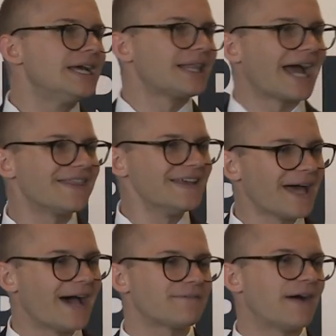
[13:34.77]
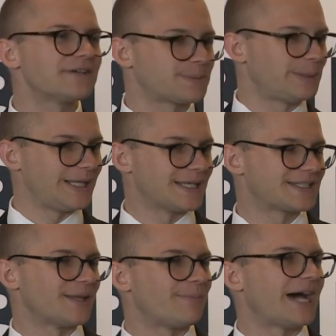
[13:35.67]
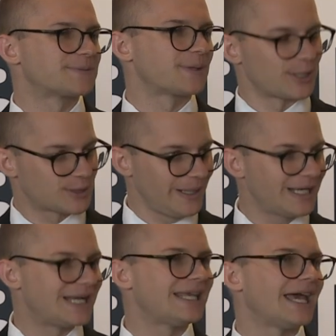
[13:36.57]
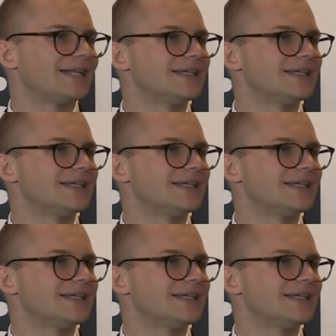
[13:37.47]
Like, I think I've explained this in the past, but I'll explain it again,